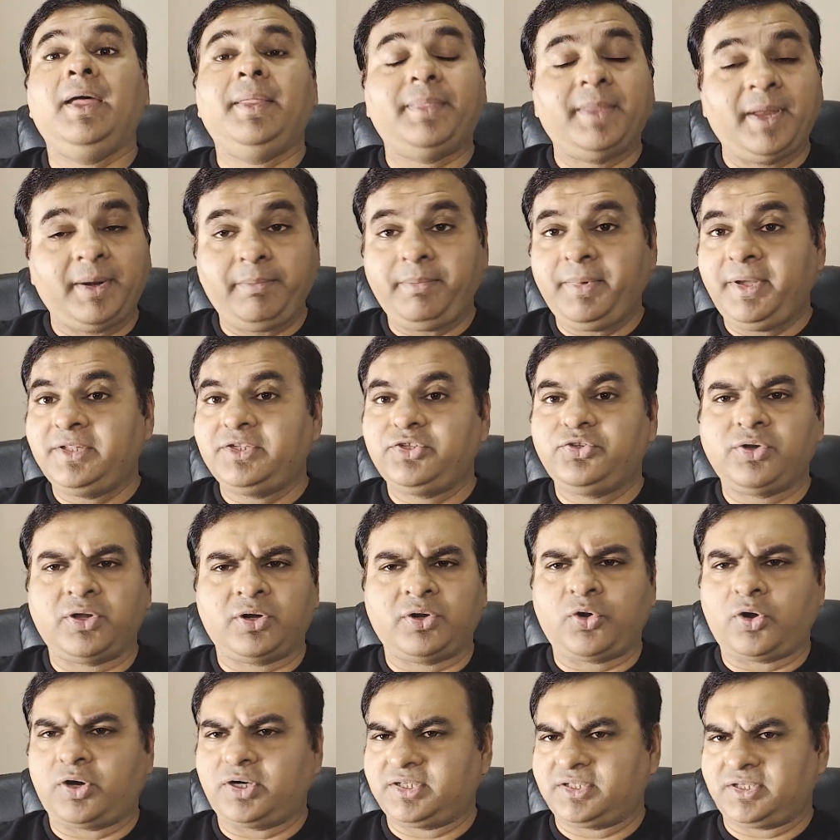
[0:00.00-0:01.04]
That means you're
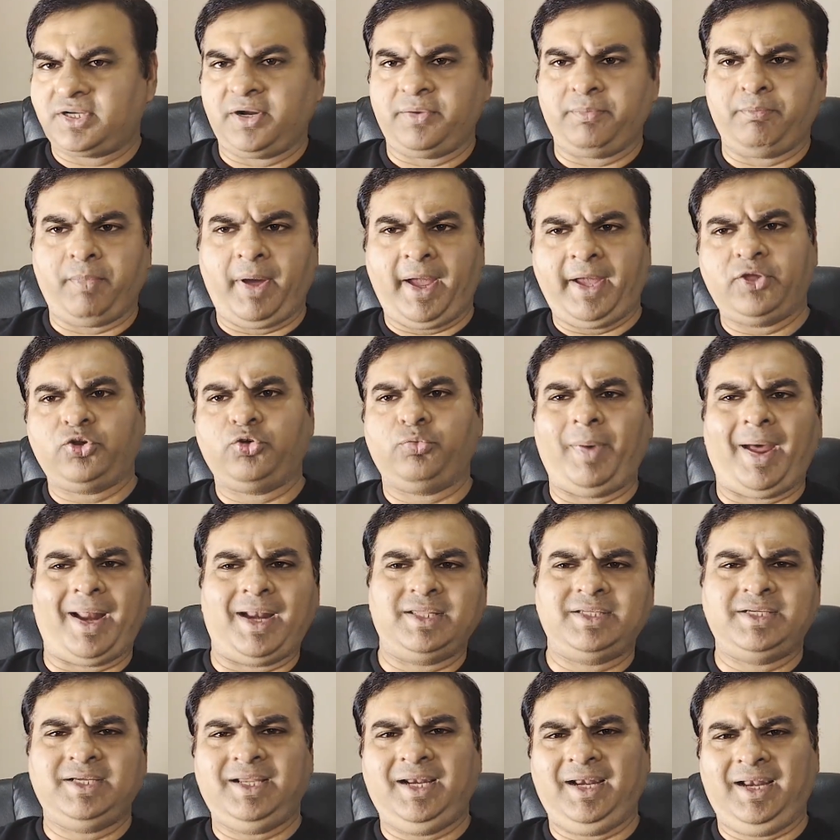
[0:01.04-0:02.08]
not stuck
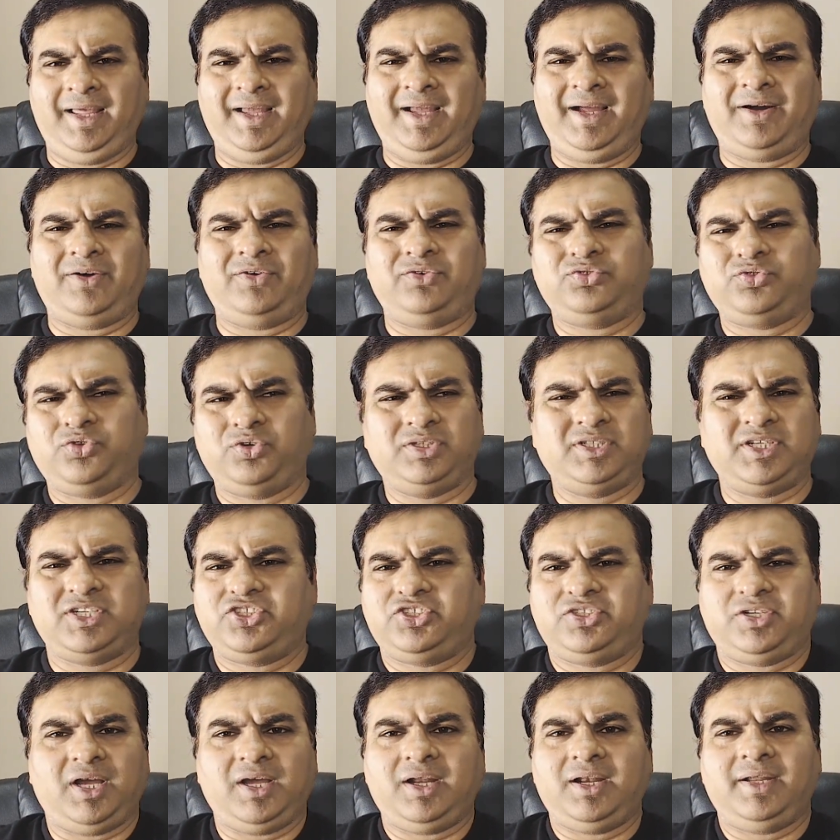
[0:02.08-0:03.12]
micromanaging layouts or
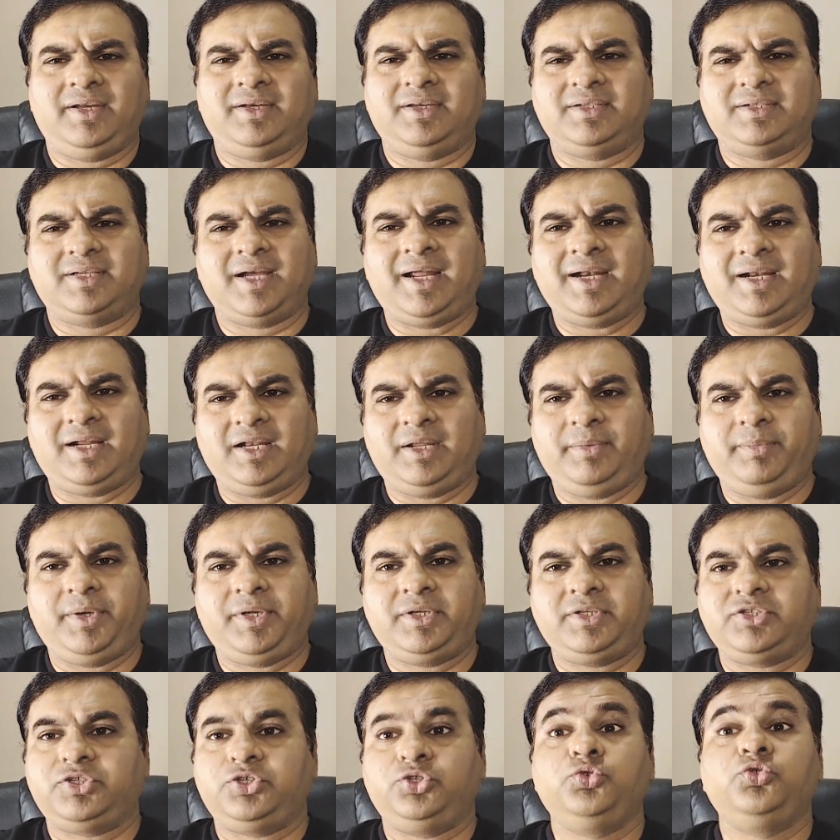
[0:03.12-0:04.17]
just juggling design
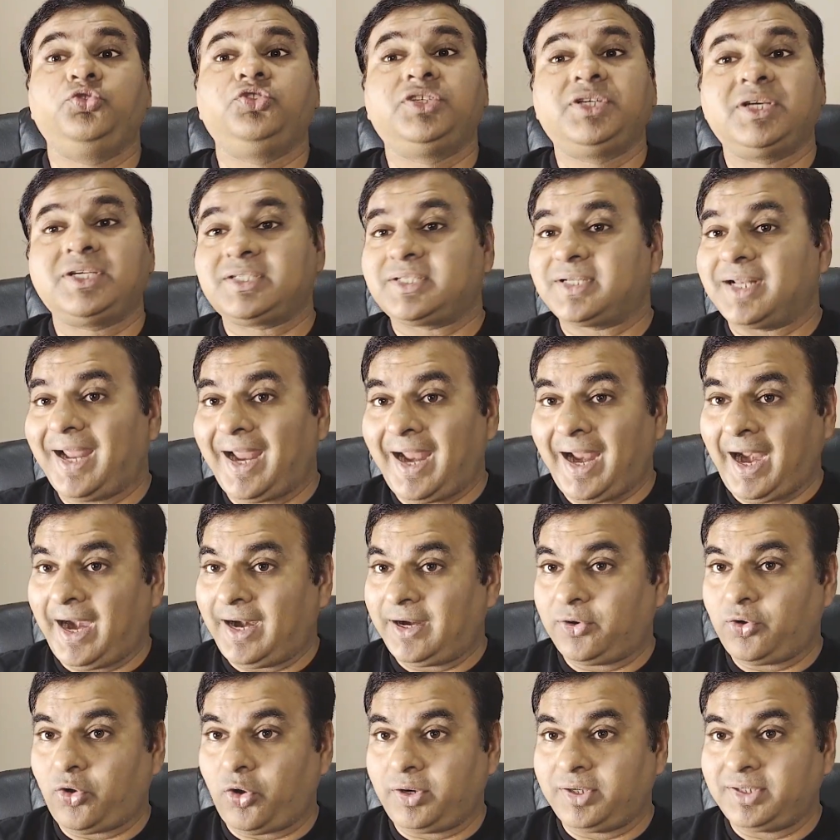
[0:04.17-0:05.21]
elements. You just
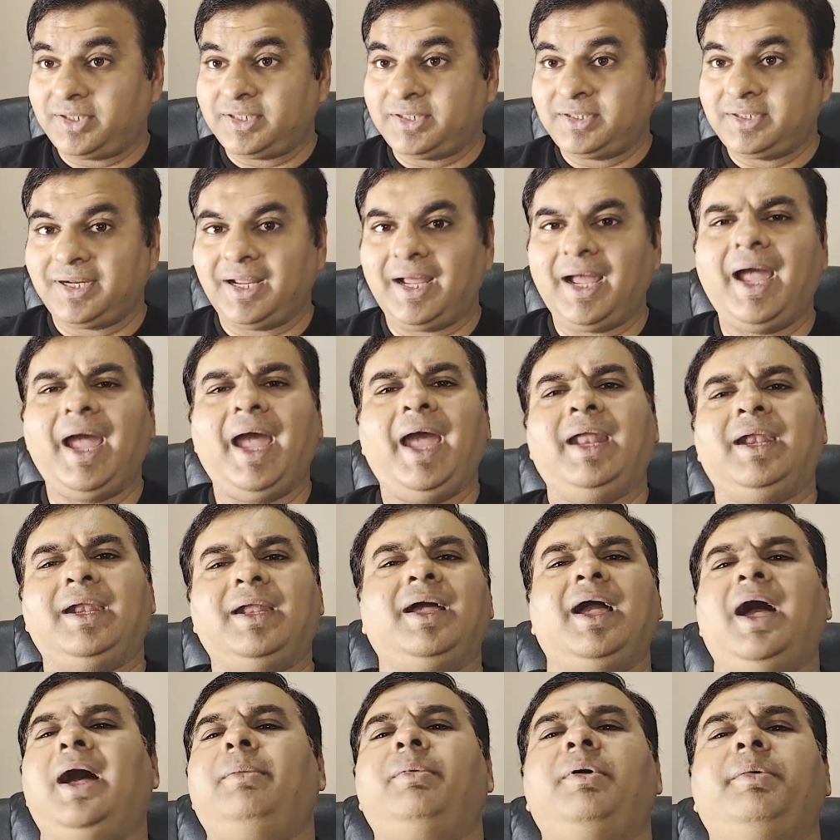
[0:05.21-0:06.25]
add content
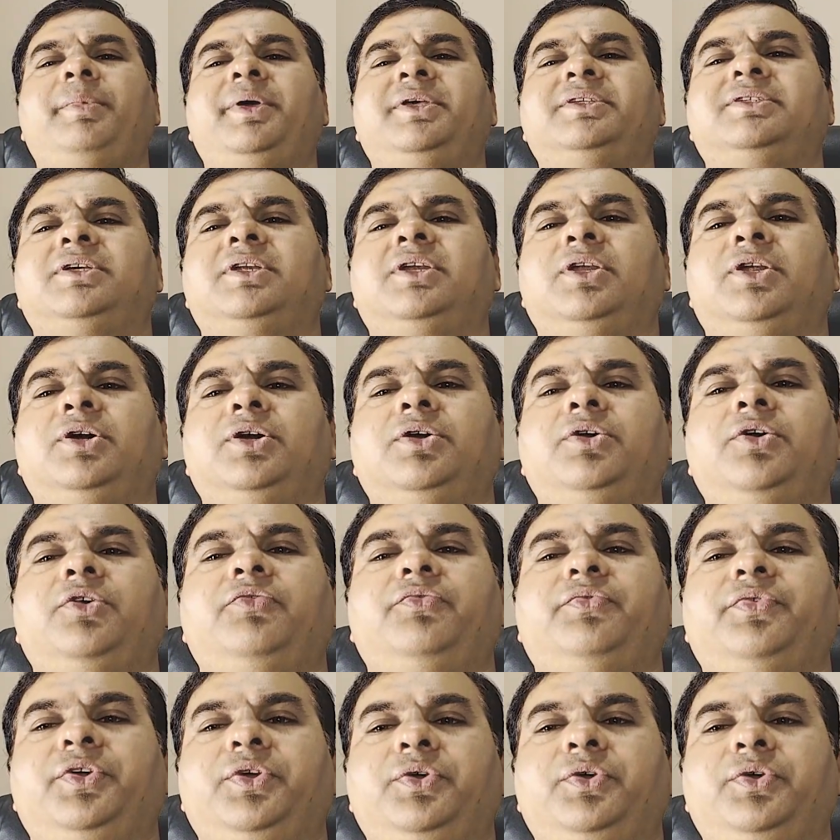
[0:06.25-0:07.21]
and Gamma makes it look good for